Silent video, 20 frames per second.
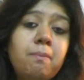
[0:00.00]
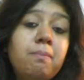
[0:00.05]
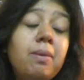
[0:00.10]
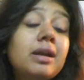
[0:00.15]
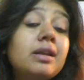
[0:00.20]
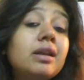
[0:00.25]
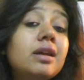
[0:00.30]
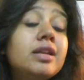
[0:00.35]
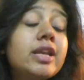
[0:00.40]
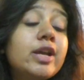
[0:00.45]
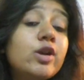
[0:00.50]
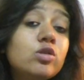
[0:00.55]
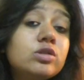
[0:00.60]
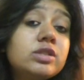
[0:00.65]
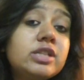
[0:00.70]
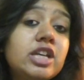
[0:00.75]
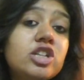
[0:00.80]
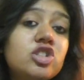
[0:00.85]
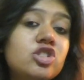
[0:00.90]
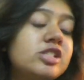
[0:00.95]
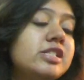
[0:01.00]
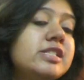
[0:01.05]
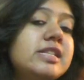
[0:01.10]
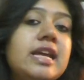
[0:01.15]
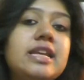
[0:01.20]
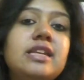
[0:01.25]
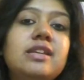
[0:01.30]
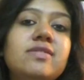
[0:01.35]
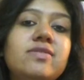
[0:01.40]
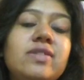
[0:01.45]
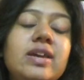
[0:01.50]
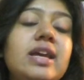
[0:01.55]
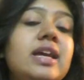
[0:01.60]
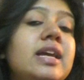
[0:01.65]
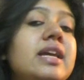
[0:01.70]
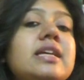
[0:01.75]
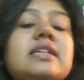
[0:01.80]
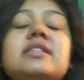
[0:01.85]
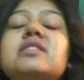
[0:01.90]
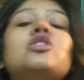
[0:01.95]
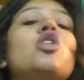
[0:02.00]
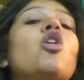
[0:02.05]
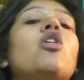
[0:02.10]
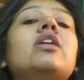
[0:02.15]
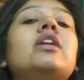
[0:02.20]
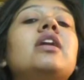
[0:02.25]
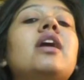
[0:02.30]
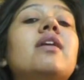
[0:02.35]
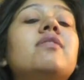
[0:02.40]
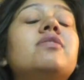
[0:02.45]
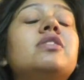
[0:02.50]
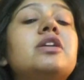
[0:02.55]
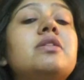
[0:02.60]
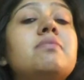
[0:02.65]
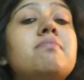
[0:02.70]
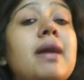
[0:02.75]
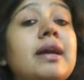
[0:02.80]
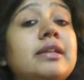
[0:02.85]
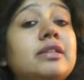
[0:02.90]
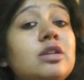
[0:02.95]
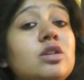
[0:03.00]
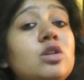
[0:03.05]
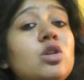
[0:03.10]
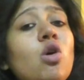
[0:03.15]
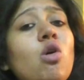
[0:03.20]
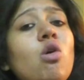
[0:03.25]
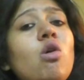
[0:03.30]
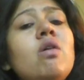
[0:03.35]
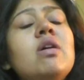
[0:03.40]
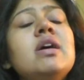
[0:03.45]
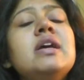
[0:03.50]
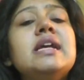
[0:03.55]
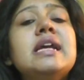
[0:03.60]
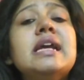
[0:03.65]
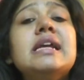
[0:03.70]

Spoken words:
But a negotiation in any way is not governed by the law.